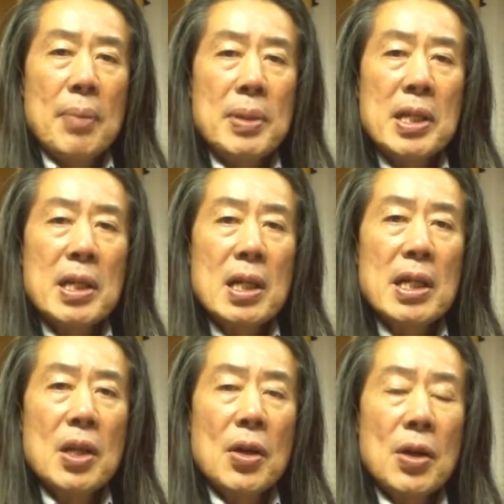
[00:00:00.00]
And
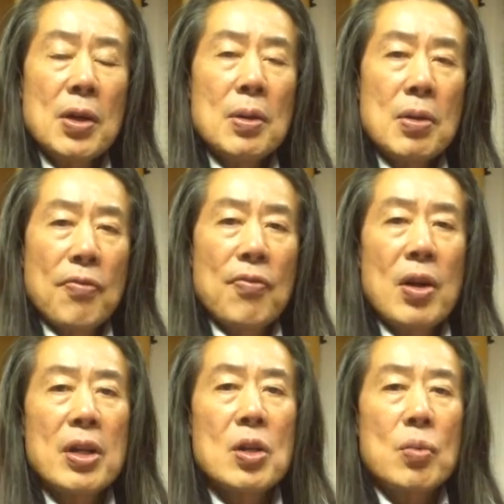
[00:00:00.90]
particularly her
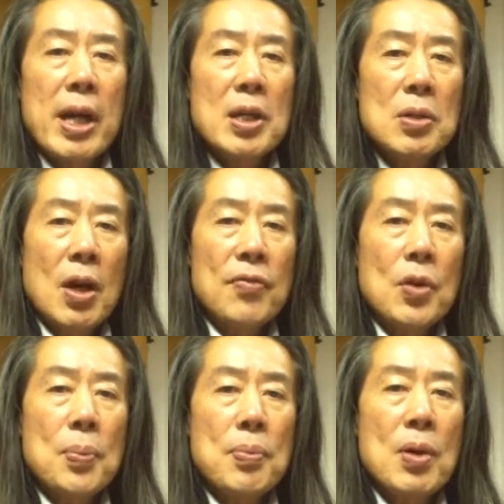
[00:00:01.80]
very great
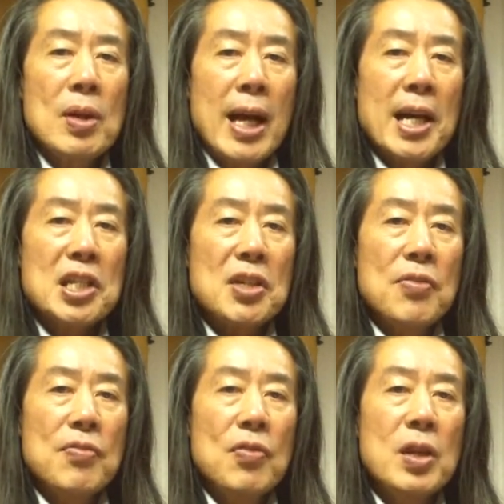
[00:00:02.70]
novel, her
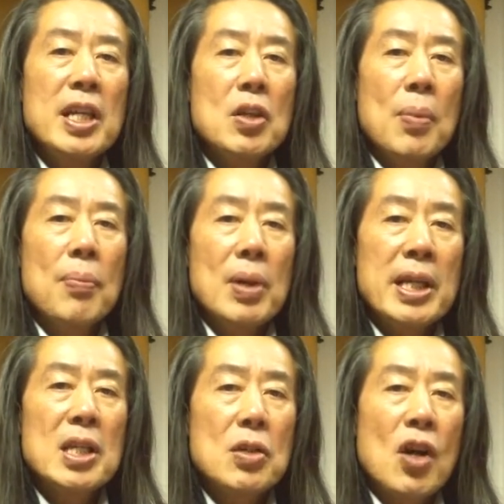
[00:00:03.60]
last fully
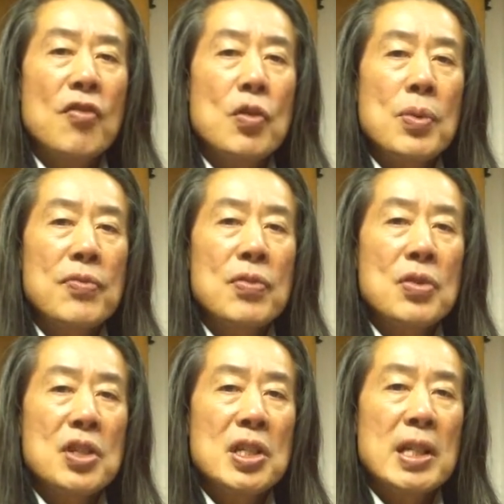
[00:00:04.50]
complete novel
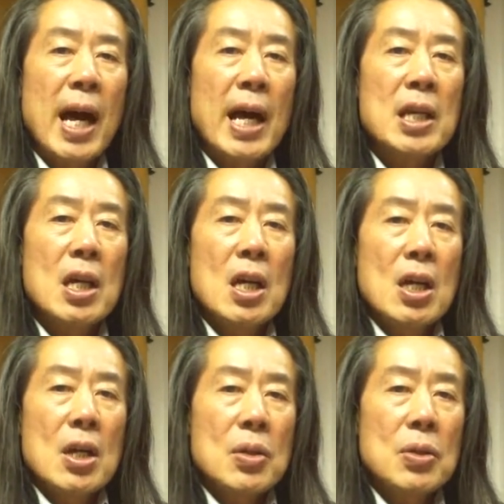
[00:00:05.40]
before she died,
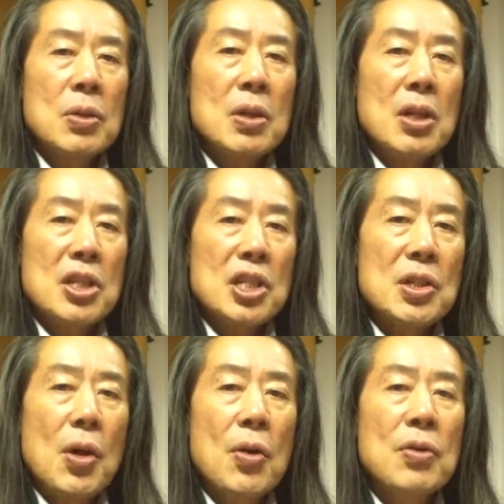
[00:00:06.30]
called The
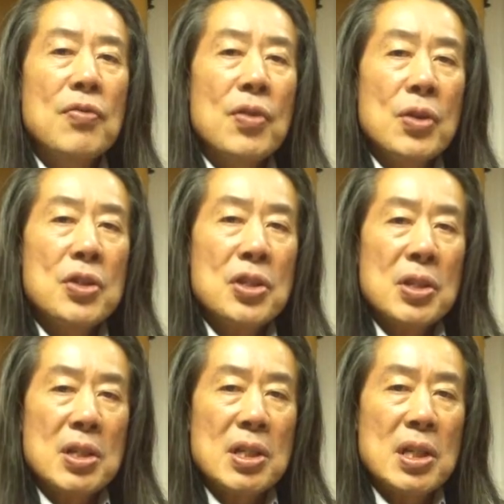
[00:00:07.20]
Stone
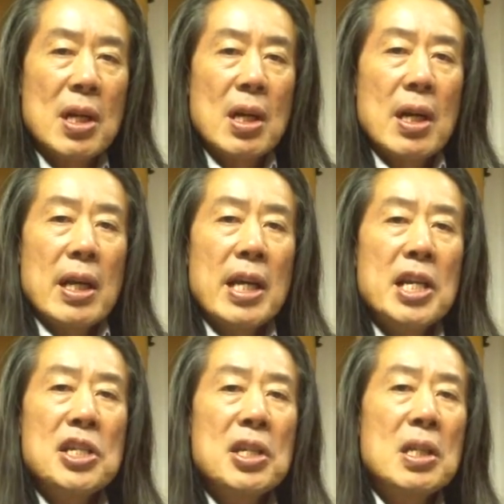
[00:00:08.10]
Virgins.
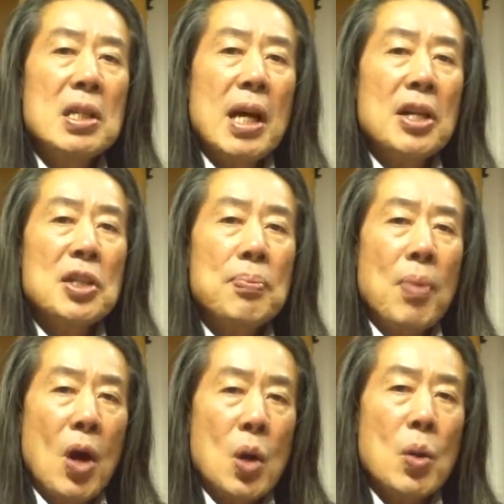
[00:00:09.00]
Here she does
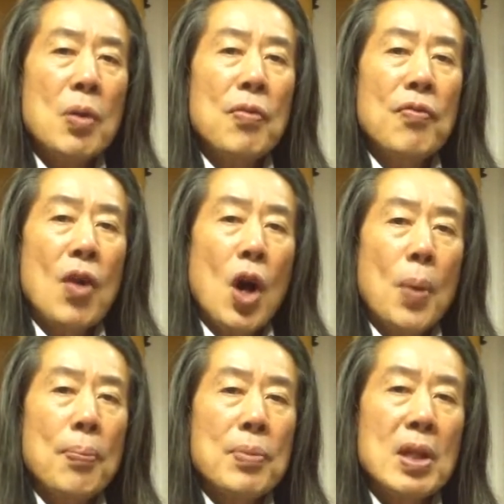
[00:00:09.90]
borrow
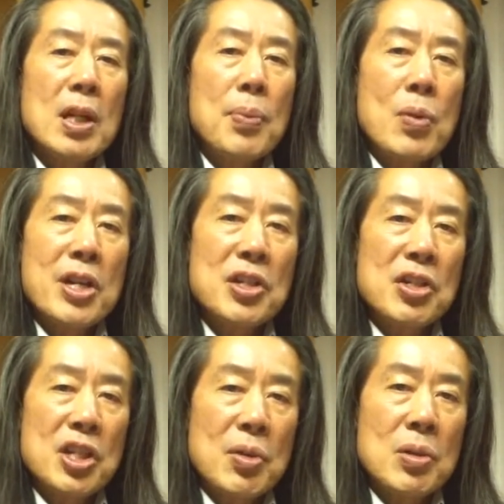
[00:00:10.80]
from the
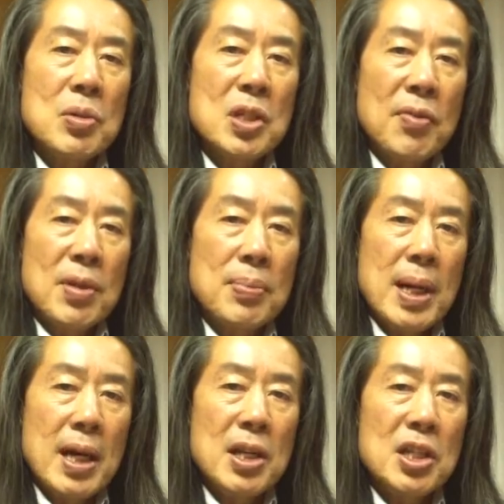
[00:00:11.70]
liberation struggles of the
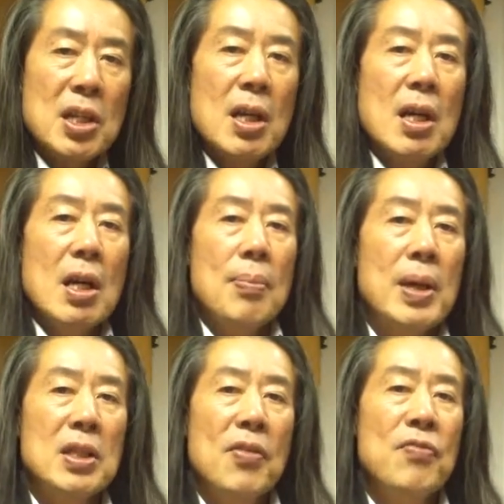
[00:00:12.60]
past,
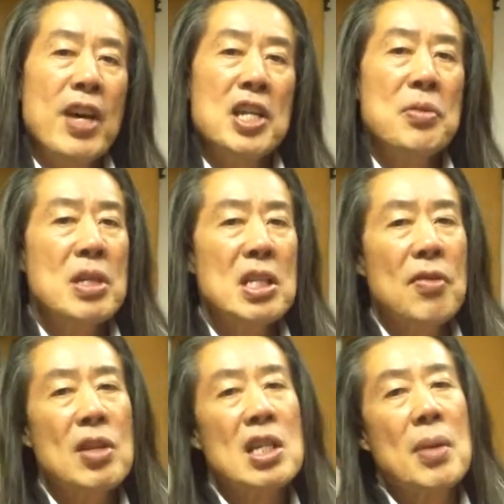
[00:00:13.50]
but the
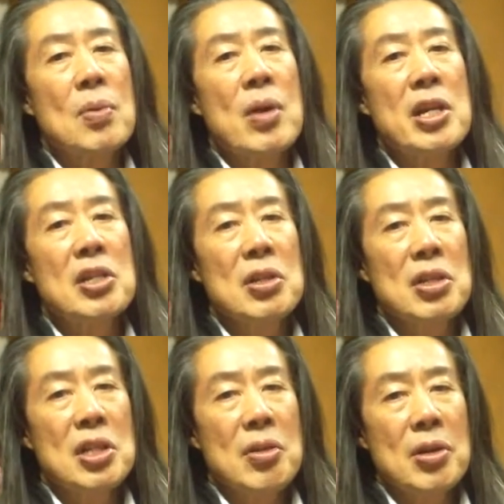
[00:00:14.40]
veterans of this
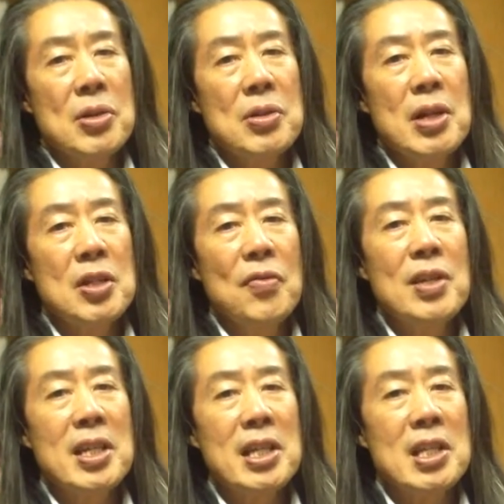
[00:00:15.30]
liberation struggle, and
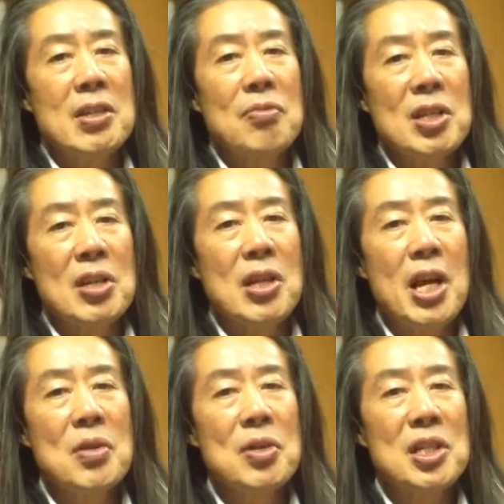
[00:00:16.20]
don't forget, it was a
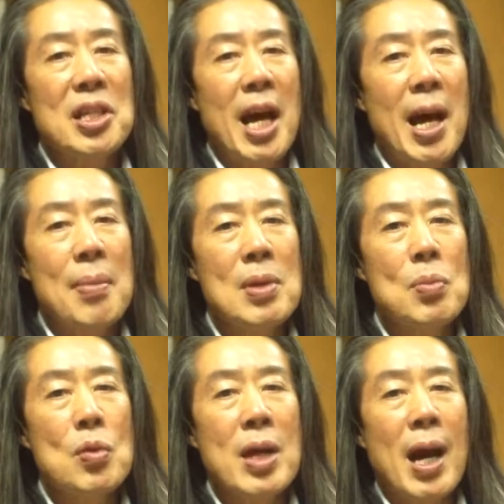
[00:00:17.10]
dangerous time
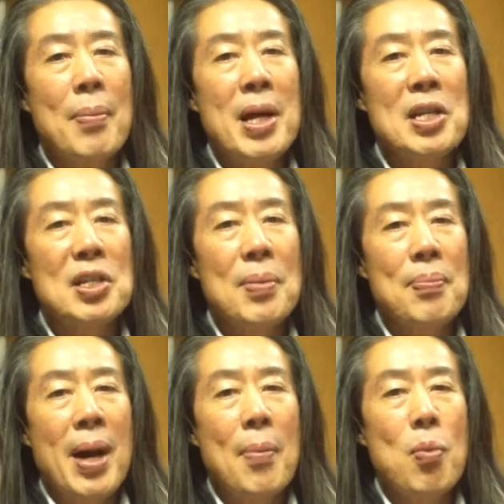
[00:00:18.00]
in Mugabe's
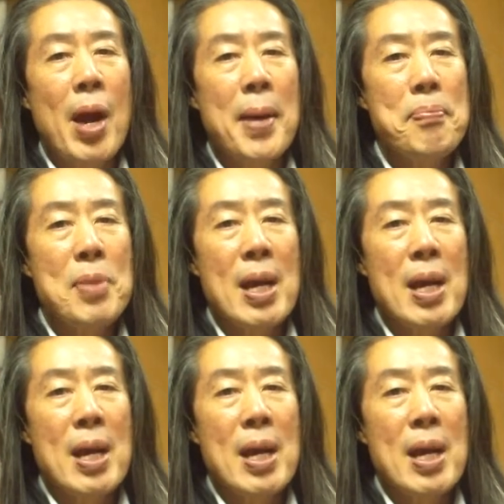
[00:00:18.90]
Zimbabwe,